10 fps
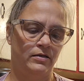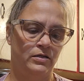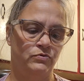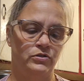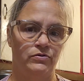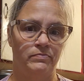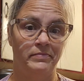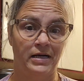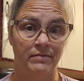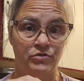YouTube.
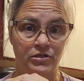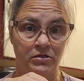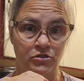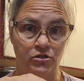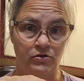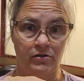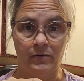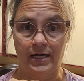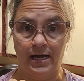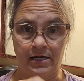I'm just going to show you the
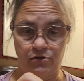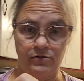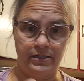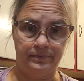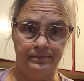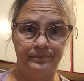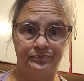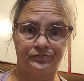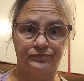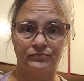way I do them.
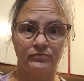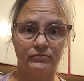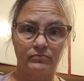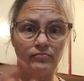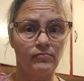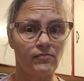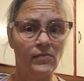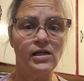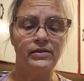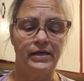
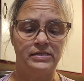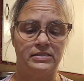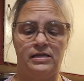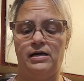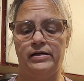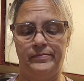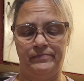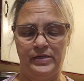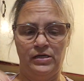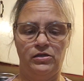They sit up.
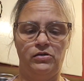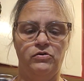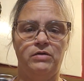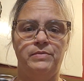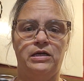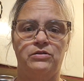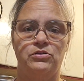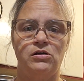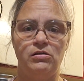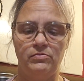You can make a
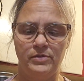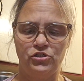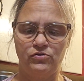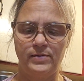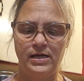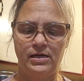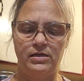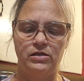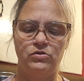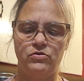taller mushroom
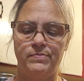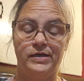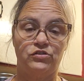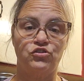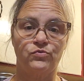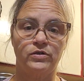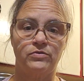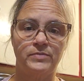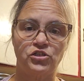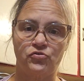head. You can make a
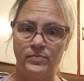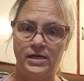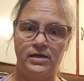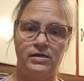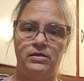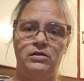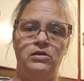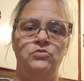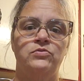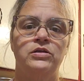shorter mushroom head.
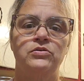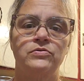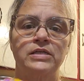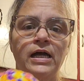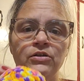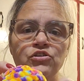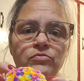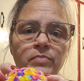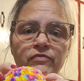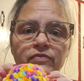You can use
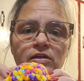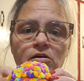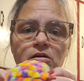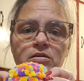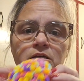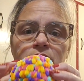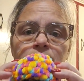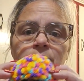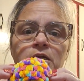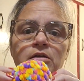extra puffy yarn
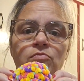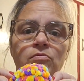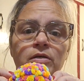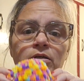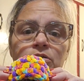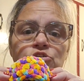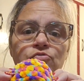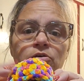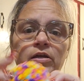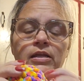and make it a really
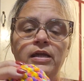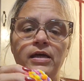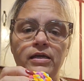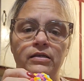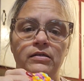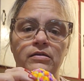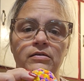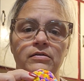shrunken head.